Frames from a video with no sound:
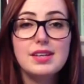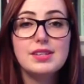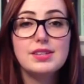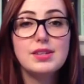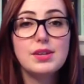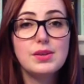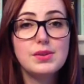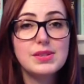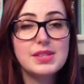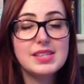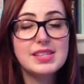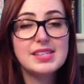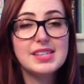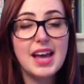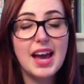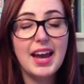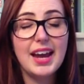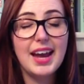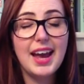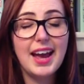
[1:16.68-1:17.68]
So since
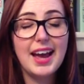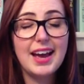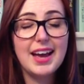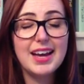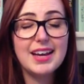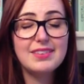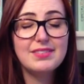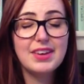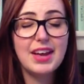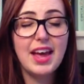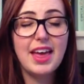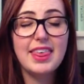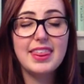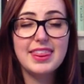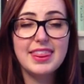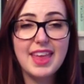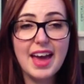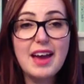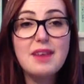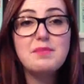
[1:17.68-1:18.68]
I have
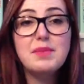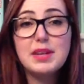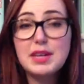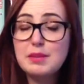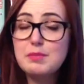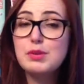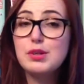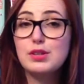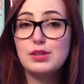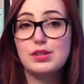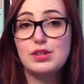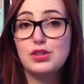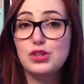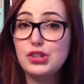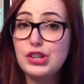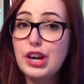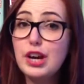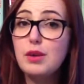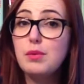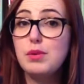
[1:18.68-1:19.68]
that many books to
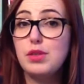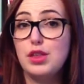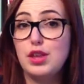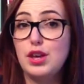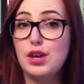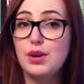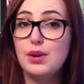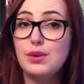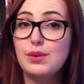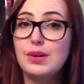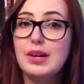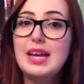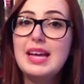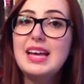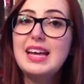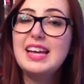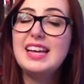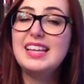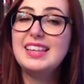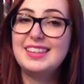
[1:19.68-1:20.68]
share with you,
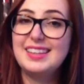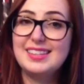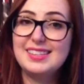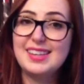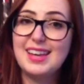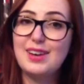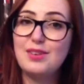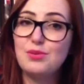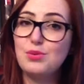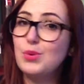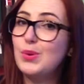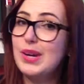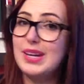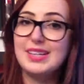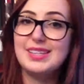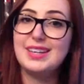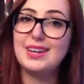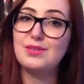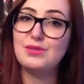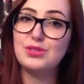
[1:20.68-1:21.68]
let's get right
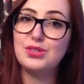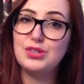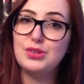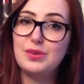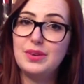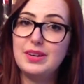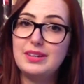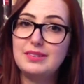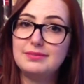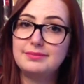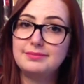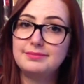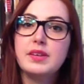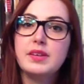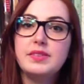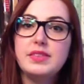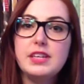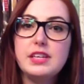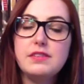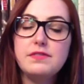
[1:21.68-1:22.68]
down to it.
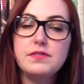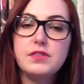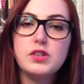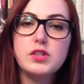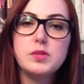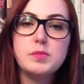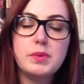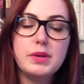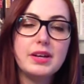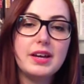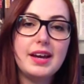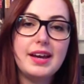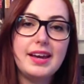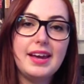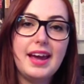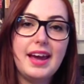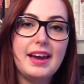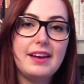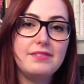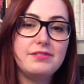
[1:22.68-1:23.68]
The first book I
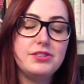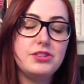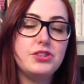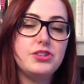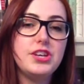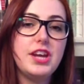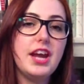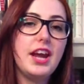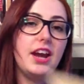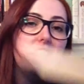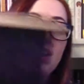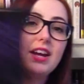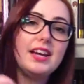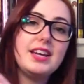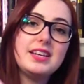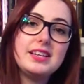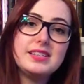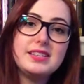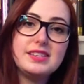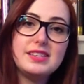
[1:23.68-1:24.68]
have to share
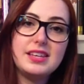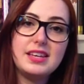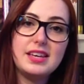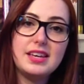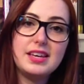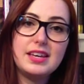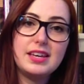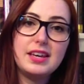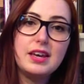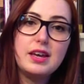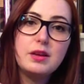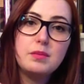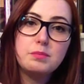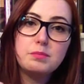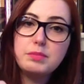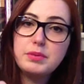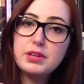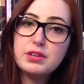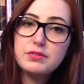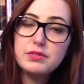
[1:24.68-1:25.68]
is the
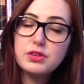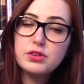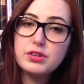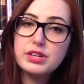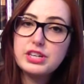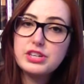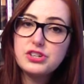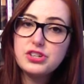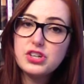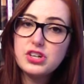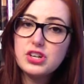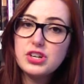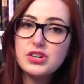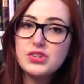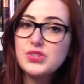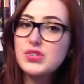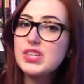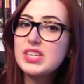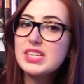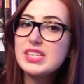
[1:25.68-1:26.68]
Beautiful
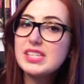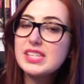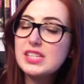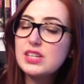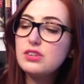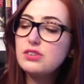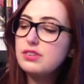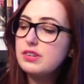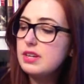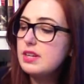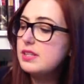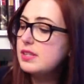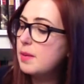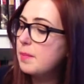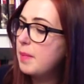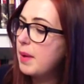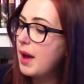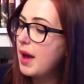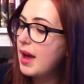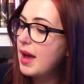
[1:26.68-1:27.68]
Creatures series
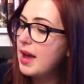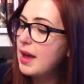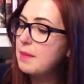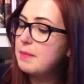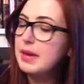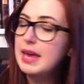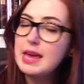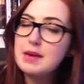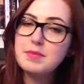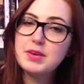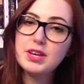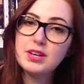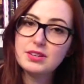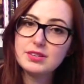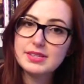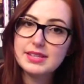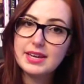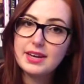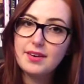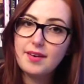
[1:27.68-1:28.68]
by Kami
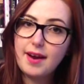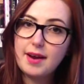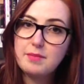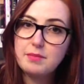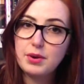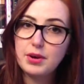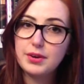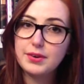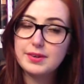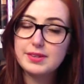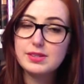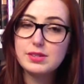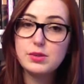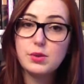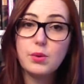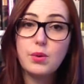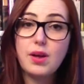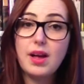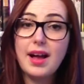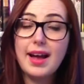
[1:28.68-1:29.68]
Garcia and Margaret
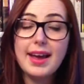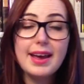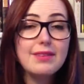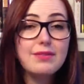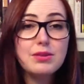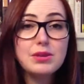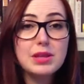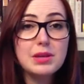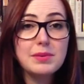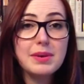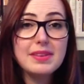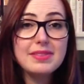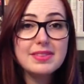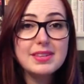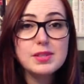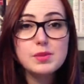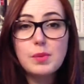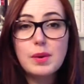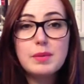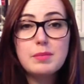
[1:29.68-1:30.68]
Stohl. I have only read
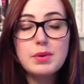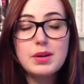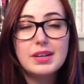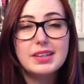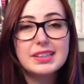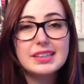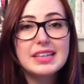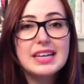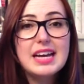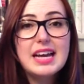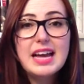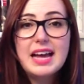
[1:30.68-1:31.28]
this one book.